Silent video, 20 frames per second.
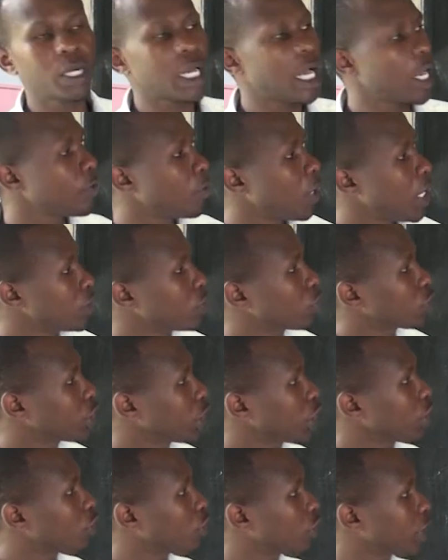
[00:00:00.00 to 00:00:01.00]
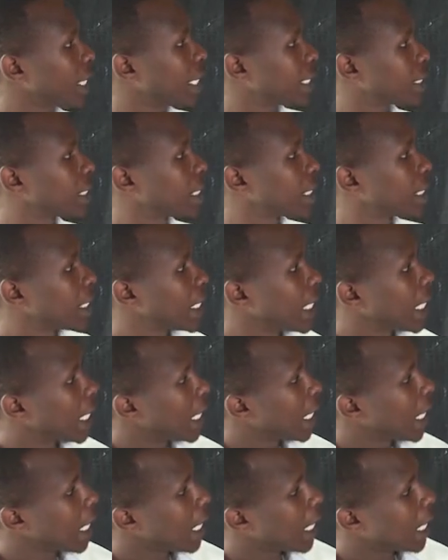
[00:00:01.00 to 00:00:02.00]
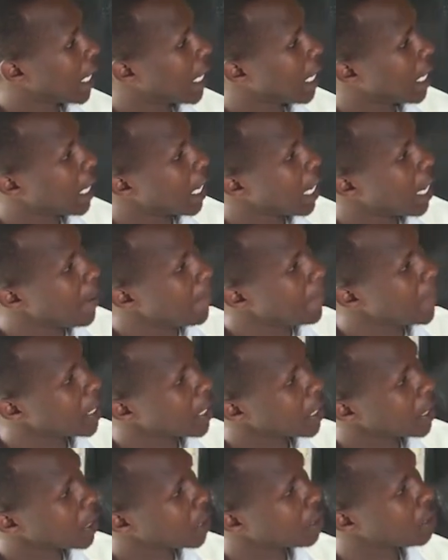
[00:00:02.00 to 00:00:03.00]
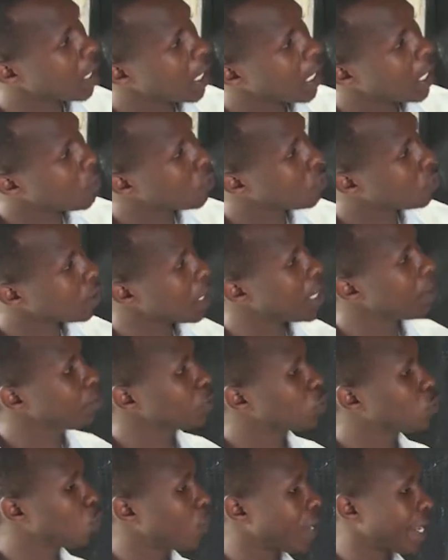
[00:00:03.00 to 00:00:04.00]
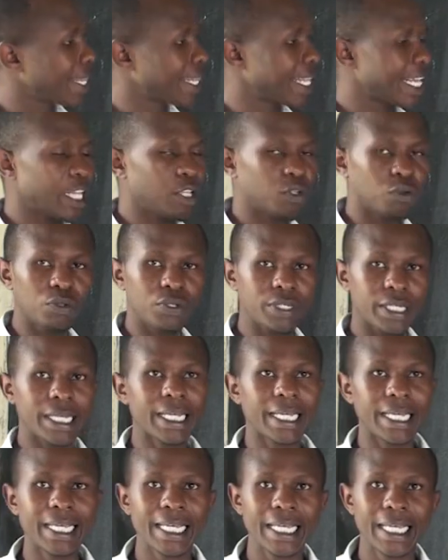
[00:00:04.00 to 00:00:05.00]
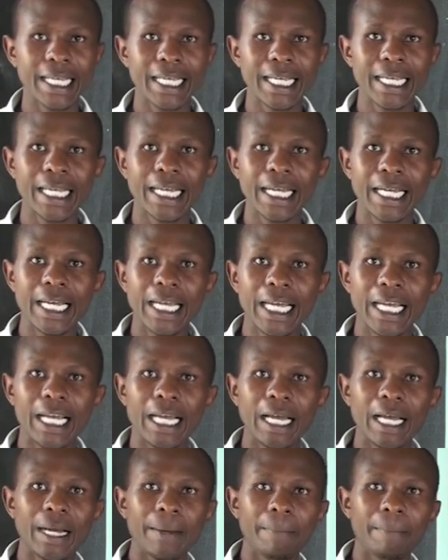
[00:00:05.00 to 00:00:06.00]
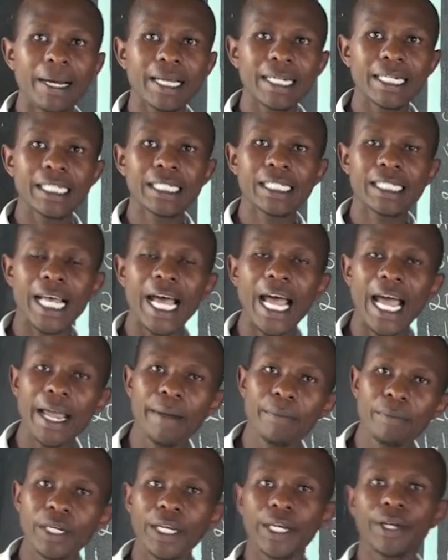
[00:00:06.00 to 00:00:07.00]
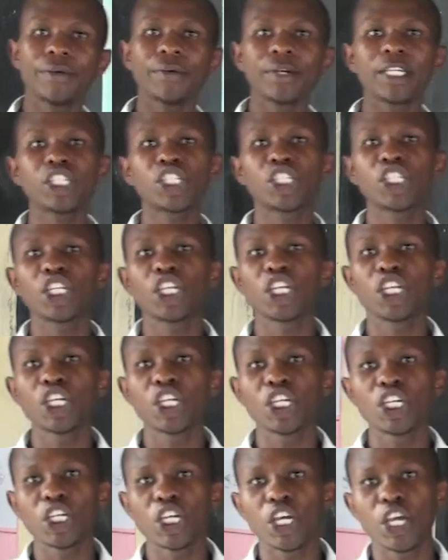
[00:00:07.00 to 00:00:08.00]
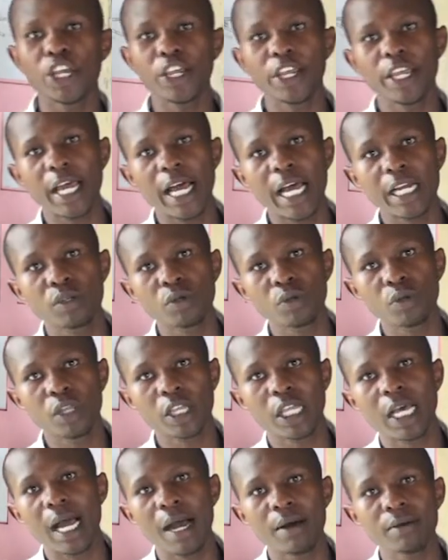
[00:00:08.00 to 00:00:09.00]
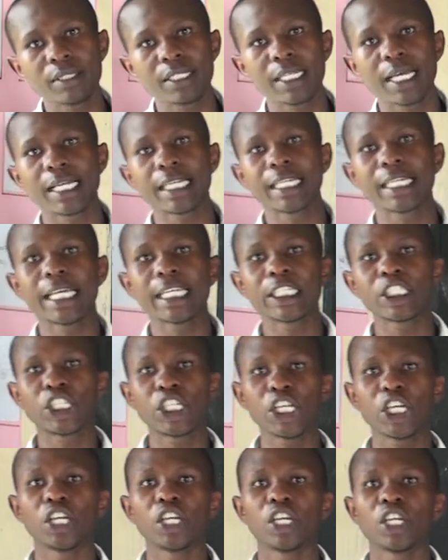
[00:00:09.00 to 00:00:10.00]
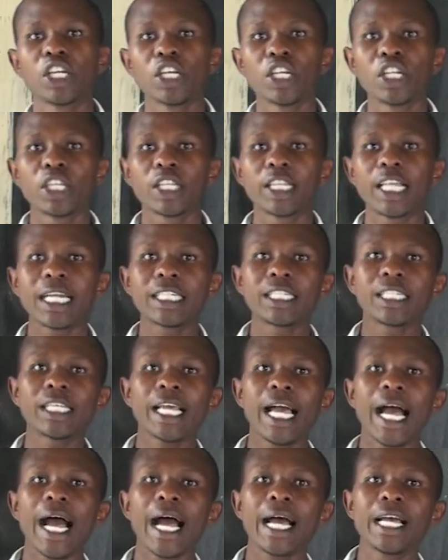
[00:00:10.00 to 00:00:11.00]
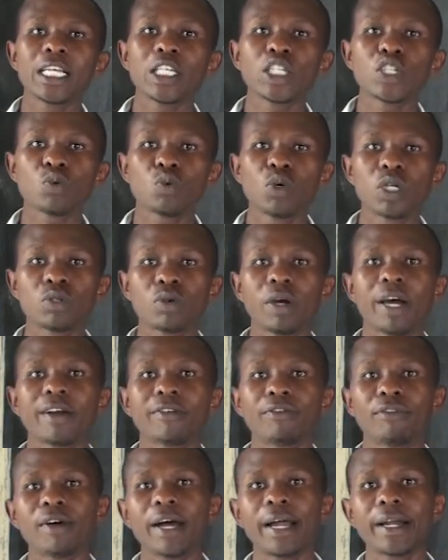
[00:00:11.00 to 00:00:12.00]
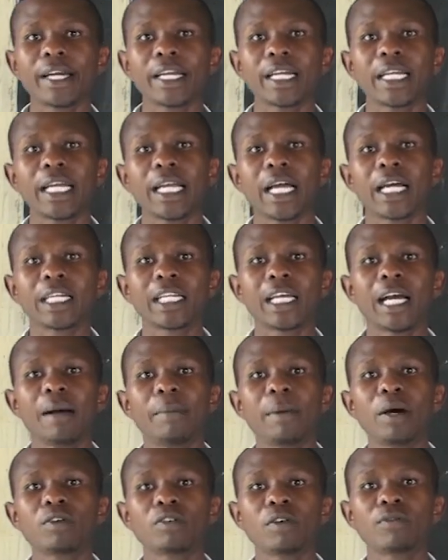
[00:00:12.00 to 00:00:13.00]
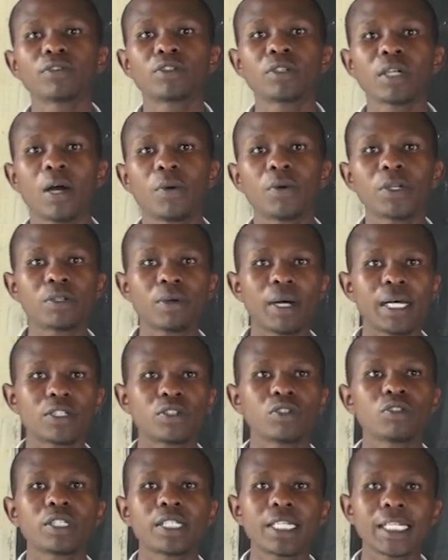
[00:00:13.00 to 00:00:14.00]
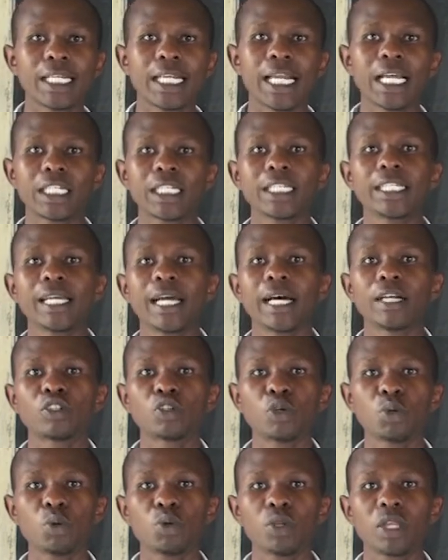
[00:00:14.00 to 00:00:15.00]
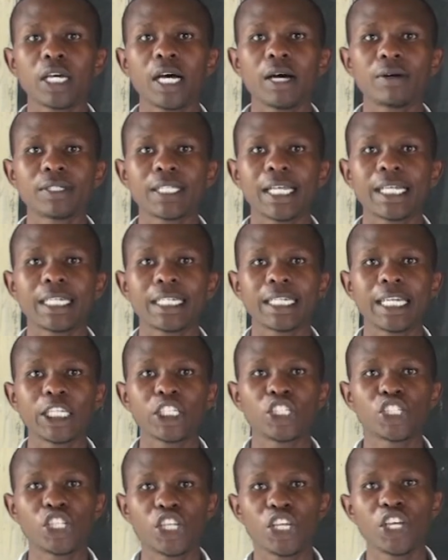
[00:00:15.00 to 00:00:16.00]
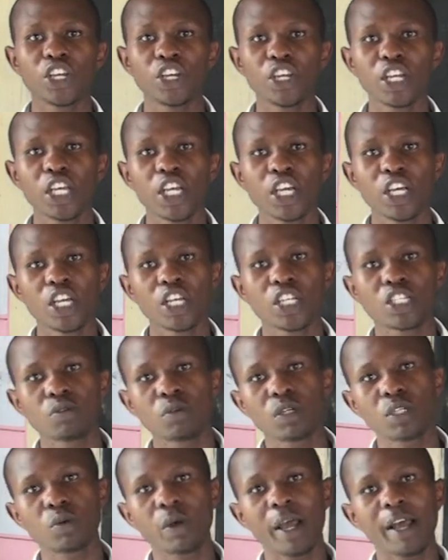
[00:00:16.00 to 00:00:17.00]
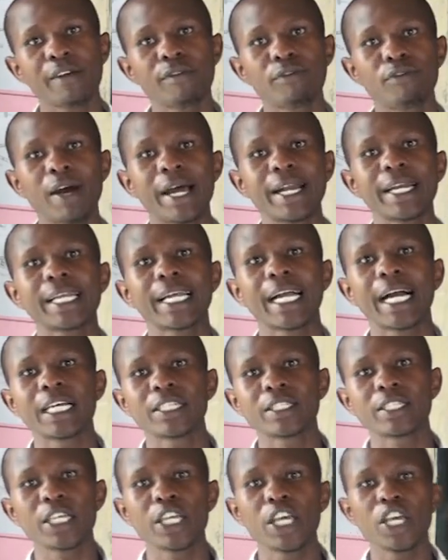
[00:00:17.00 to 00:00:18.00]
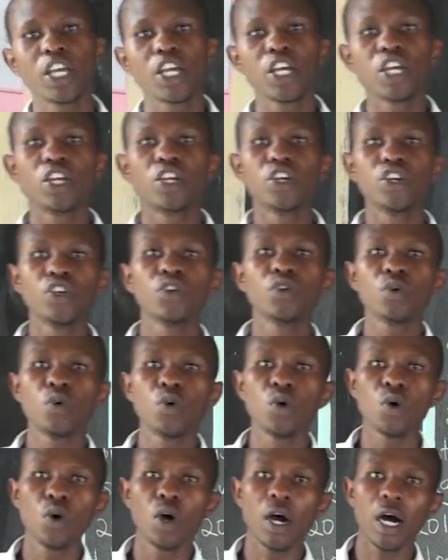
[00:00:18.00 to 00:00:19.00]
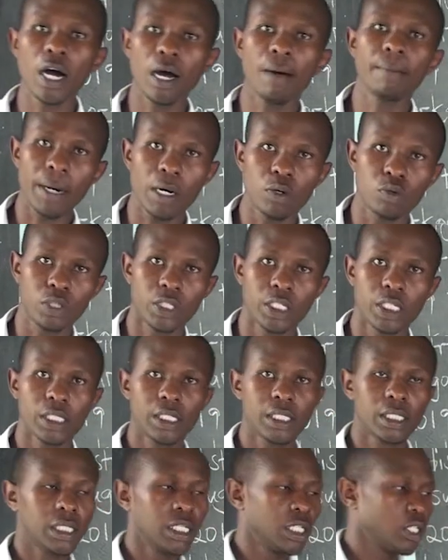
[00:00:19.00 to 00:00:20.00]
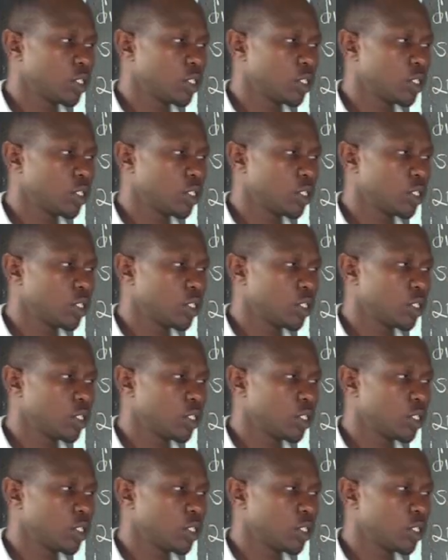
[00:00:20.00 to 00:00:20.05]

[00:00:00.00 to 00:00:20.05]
We now want to check on that. Uh, how many uh, grams were they using? By the time they reached a year 2019, that year is what we are referring, the amount of sugar which was used in that year, 2019, is what we are referring as a new amount.